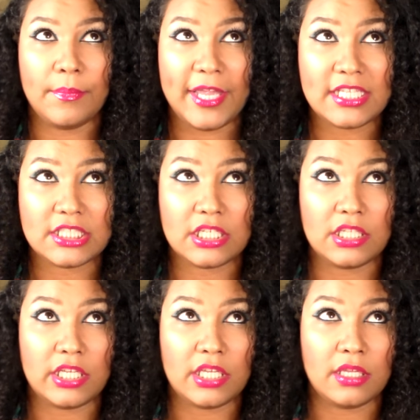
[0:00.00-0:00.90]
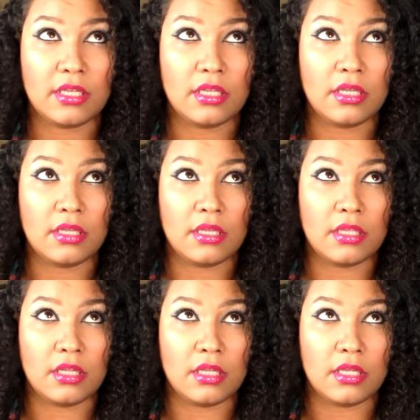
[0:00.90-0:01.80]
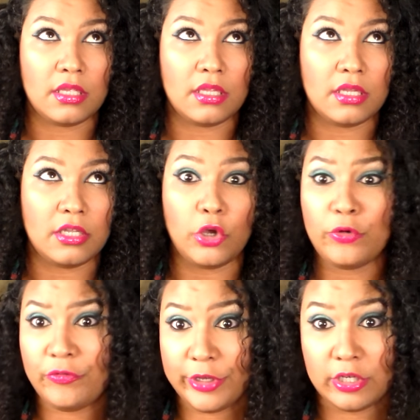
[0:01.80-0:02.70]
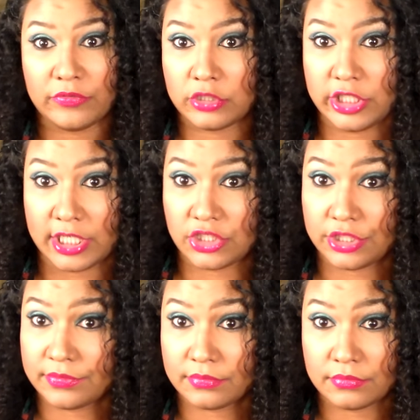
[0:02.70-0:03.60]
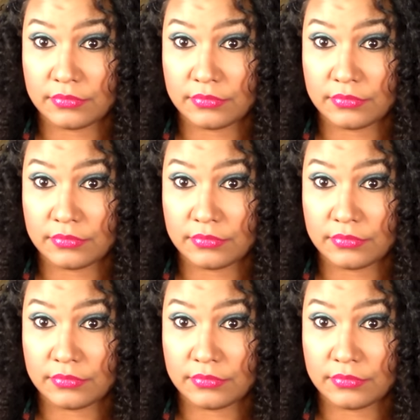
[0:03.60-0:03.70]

basically no fear of rejection